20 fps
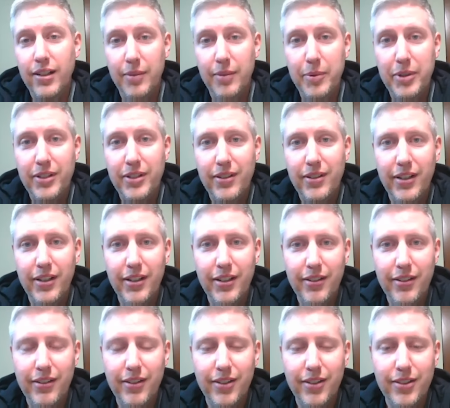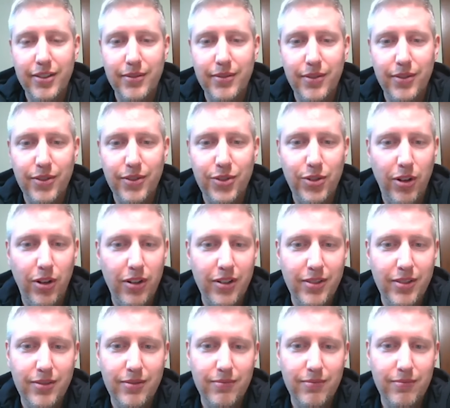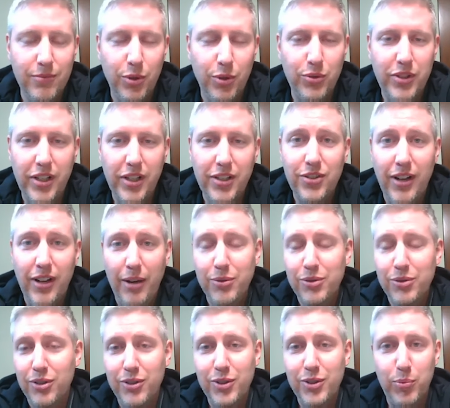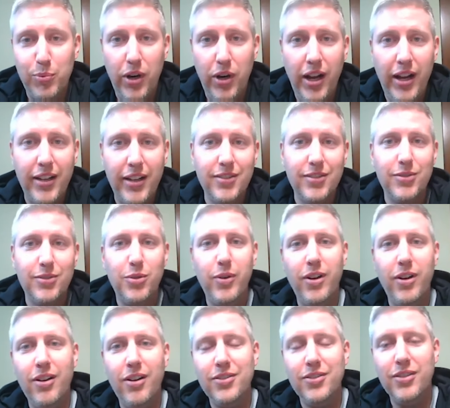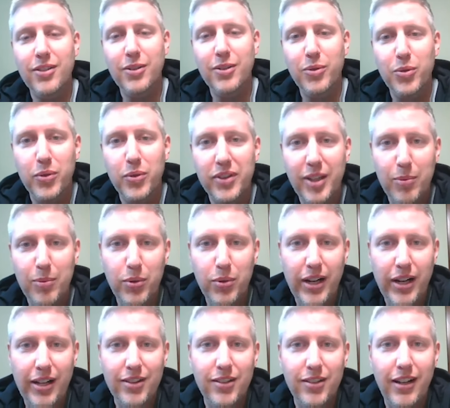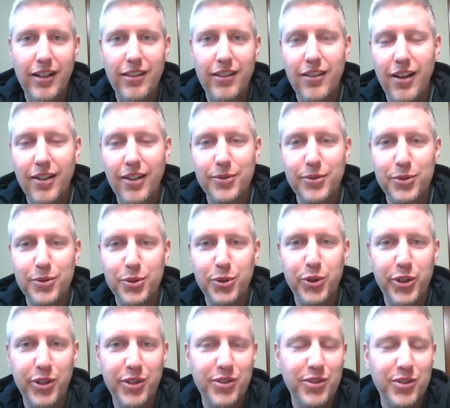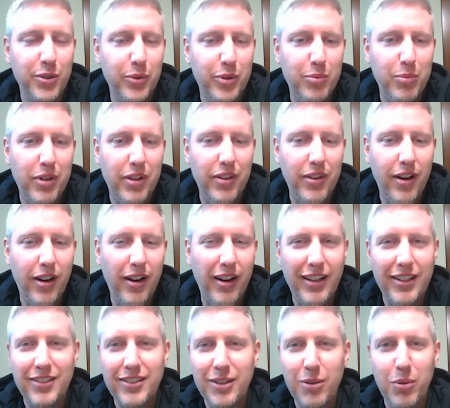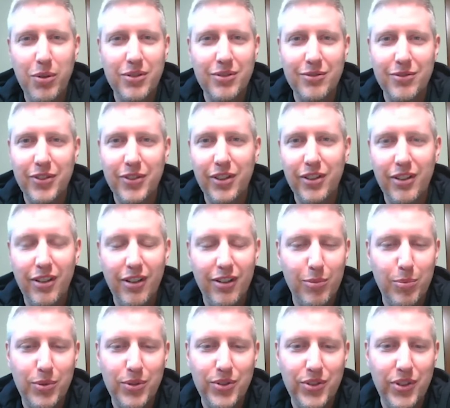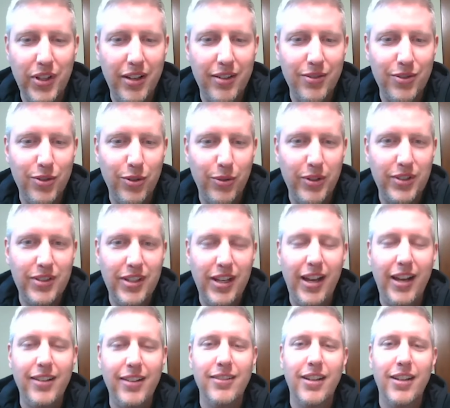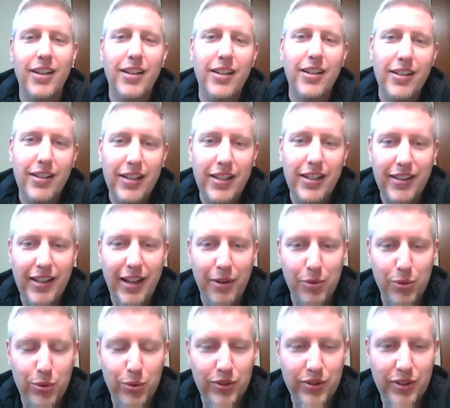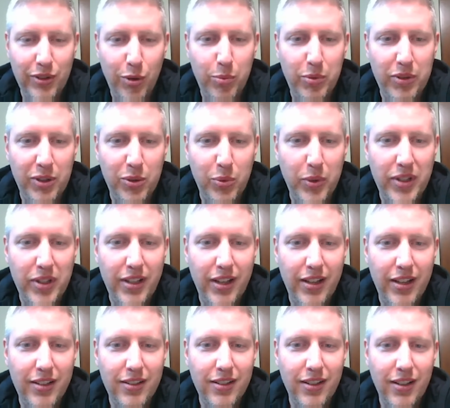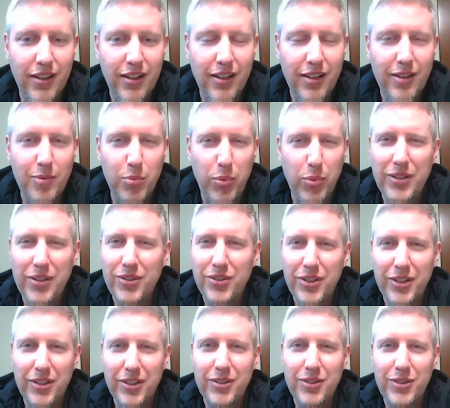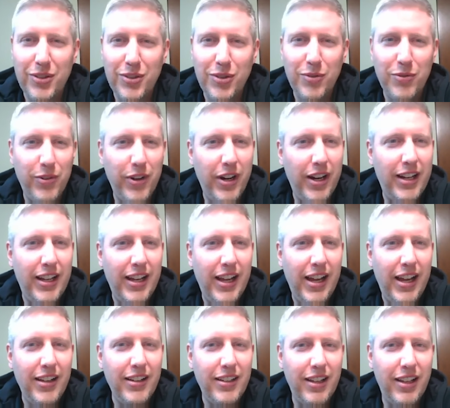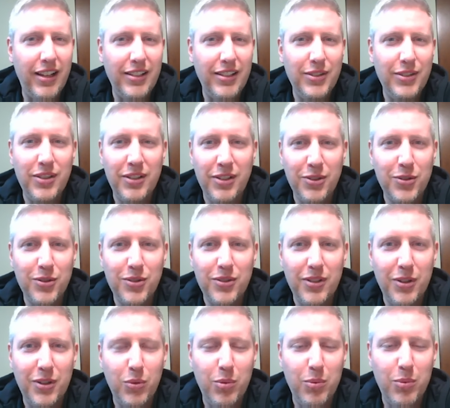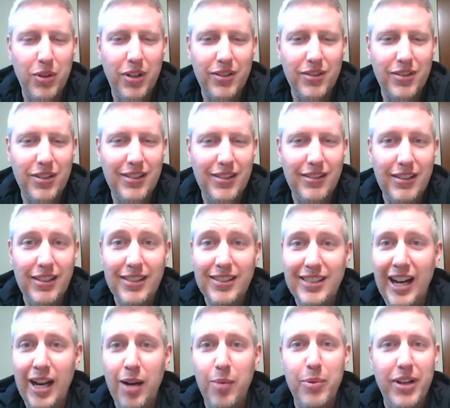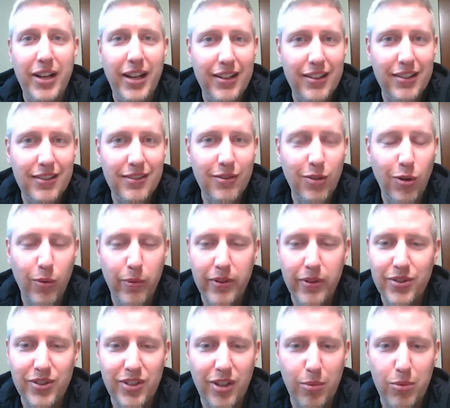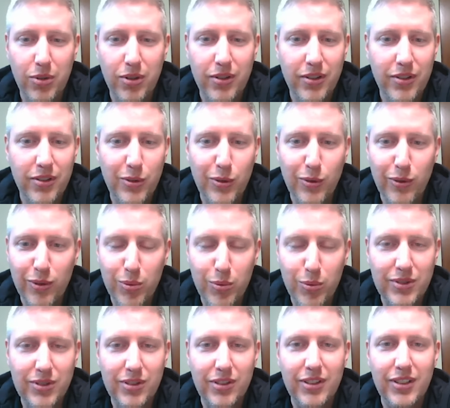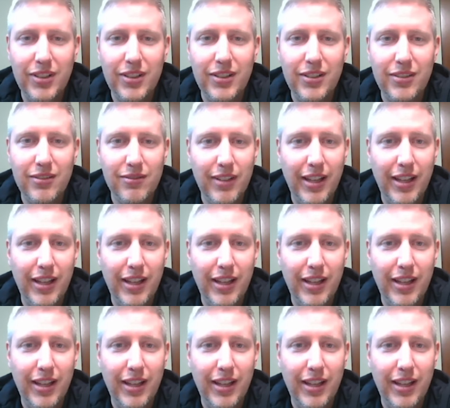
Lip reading: I mean, the starting rotation, I was a little surprised, quite honestly, with what they put out there. I thought Drew Christo would be there. I guess he wasn't feeling 100%, so he's not in that role in the opening weekend. Brett Sears is your Friday guy. He's an interesting one because he dominated over the summer in the Northwoods League.